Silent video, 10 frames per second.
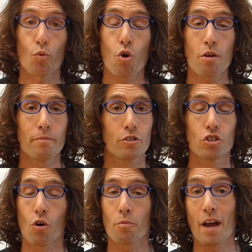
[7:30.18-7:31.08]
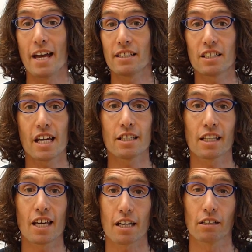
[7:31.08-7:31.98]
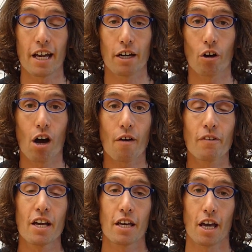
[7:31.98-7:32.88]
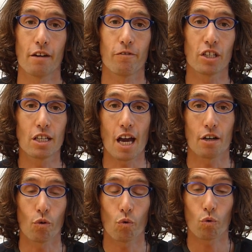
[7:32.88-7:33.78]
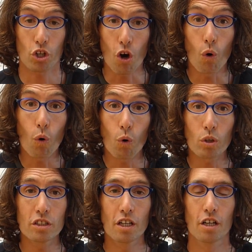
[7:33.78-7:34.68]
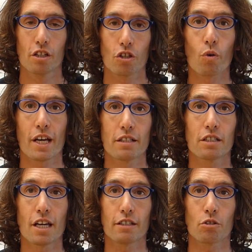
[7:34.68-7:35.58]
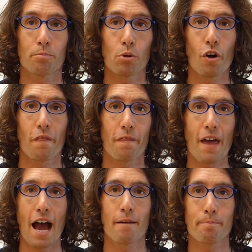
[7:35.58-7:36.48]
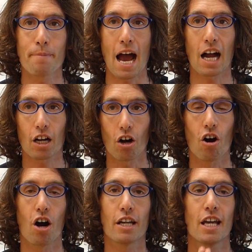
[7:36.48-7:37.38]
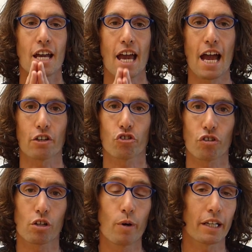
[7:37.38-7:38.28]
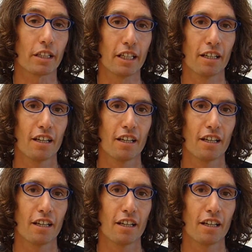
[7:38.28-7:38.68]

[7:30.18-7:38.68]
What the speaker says: warm, don't hesitate to get a layer off, and if you get cold, don't hesitate to put that back on extra quickly.